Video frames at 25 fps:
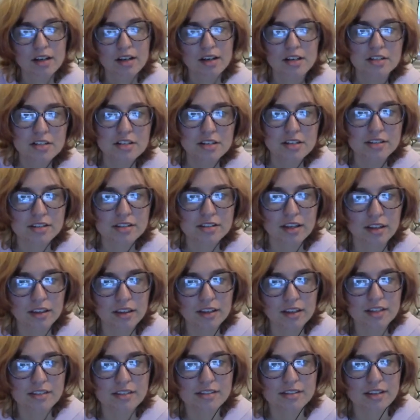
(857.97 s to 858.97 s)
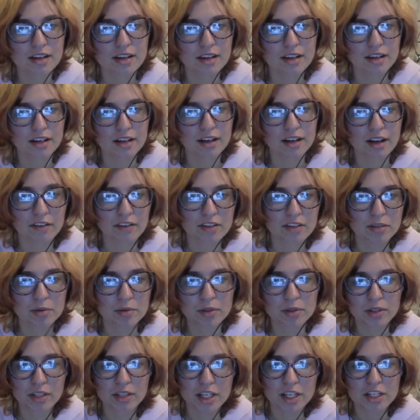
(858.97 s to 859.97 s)
She's suddenly sitting in a comfortable
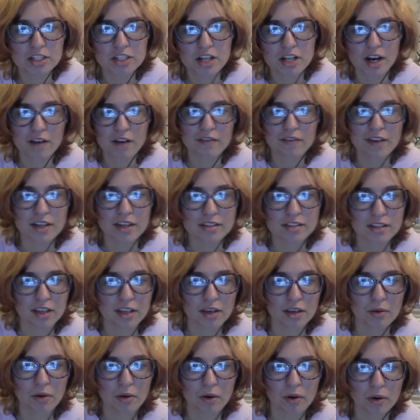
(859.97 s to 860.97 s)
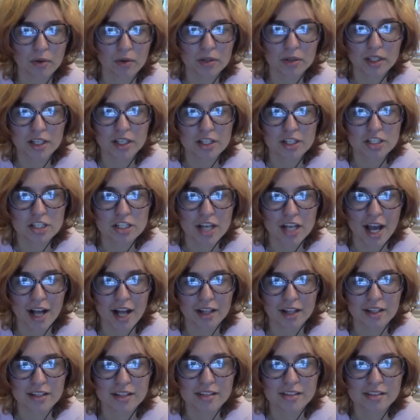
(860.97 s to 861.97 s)
looking chair facing you, holding a
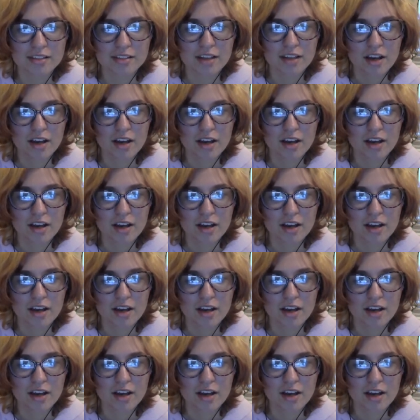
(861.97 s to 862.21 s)
chalice,